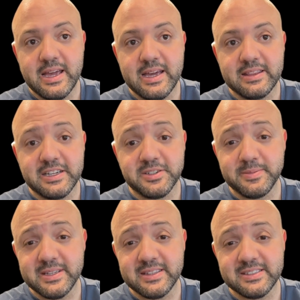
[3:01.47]
and that
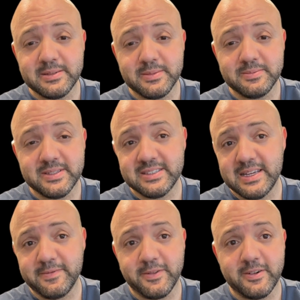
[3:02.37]
should be the, sim- the
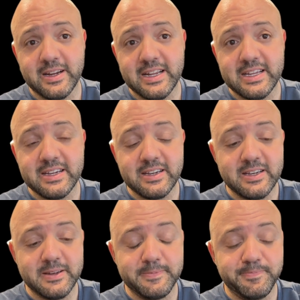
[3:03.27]
same for any
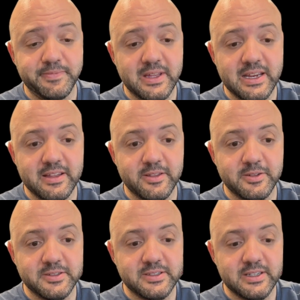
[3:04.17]
um, any of
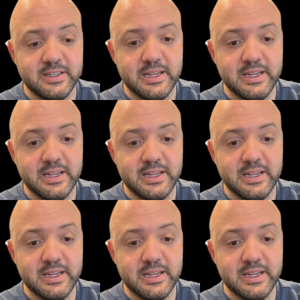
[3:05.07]
those uh,